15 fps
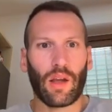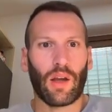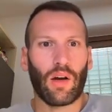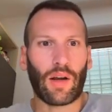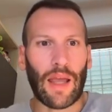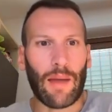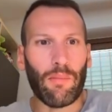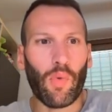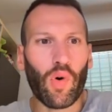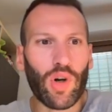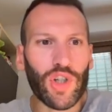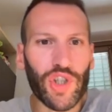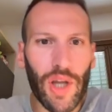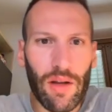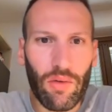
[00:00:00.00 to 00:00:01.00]
Okay,
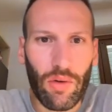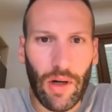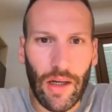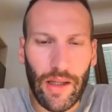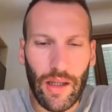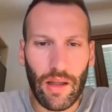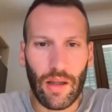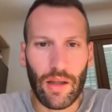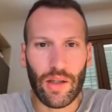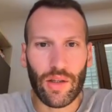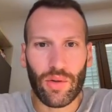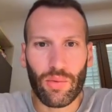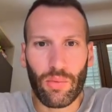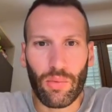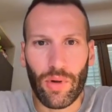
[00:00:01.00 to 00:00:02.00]
more generally,
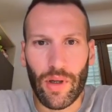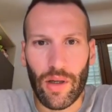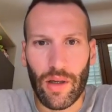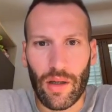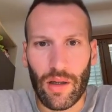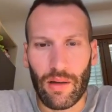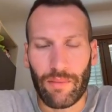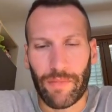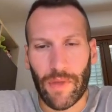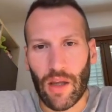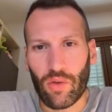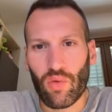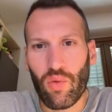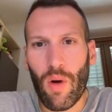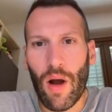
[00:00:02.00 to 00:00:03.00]
EQ
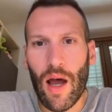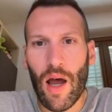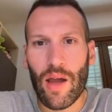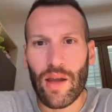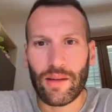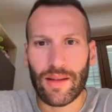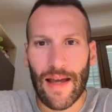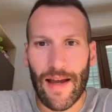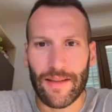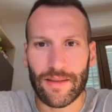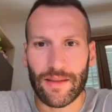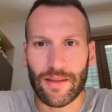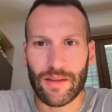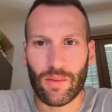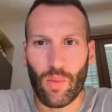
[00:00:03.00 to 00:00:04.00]

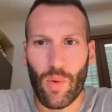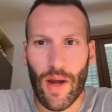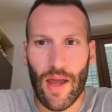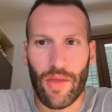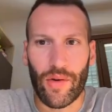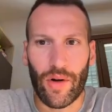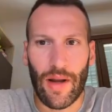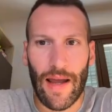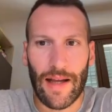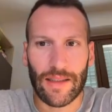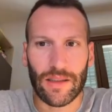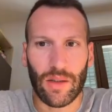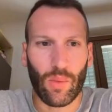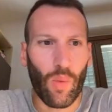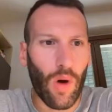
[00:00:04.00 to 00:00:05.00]
tests whether
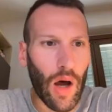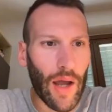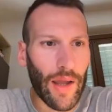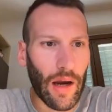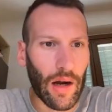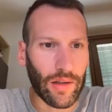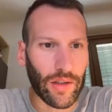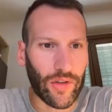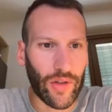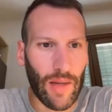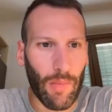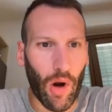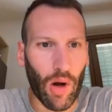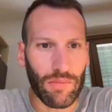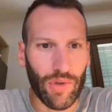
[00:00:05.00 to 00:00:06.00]
x and y are the
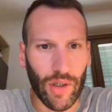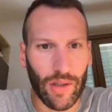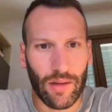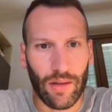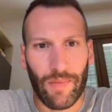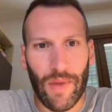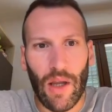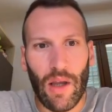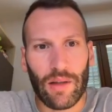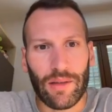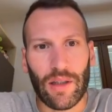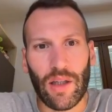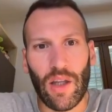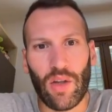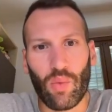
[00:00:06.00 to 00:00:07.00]
same object.
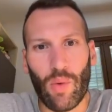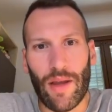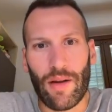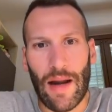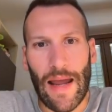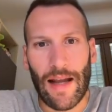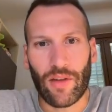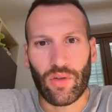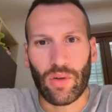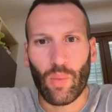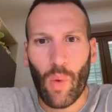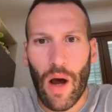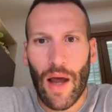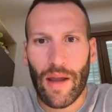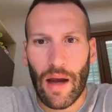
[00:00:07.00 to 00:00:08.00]
That is, whether x and
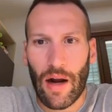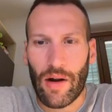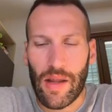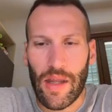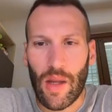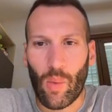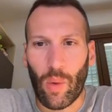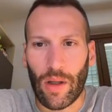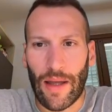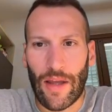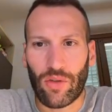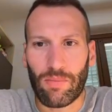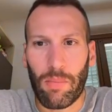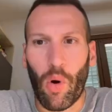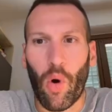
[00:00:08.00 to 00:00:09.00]
y are equal
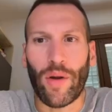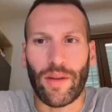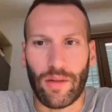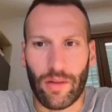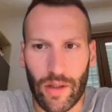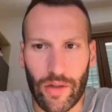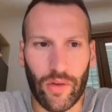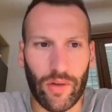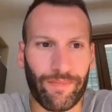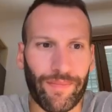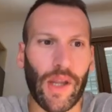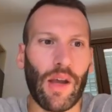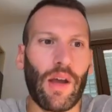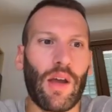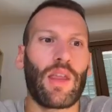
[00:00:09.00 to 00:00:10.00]
as pointers.
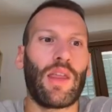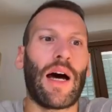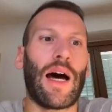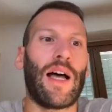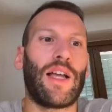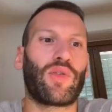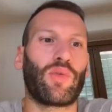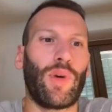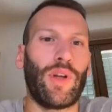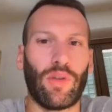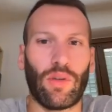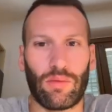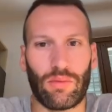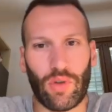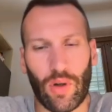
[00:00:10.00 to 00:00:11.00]
Thus,
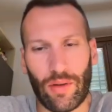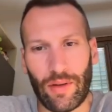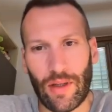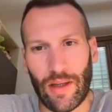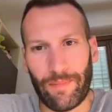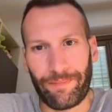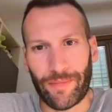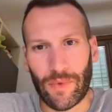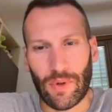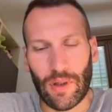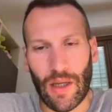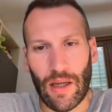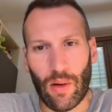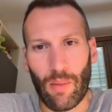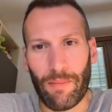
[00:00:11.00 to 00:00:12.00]

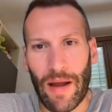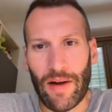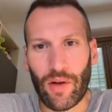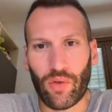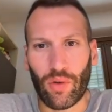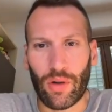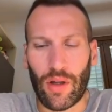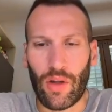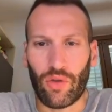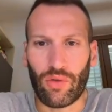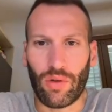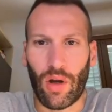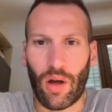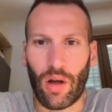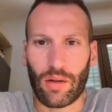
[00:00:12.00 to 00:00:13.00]
the comparison is
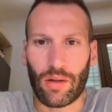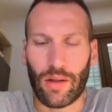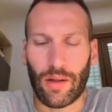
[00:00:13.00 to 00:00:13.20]
not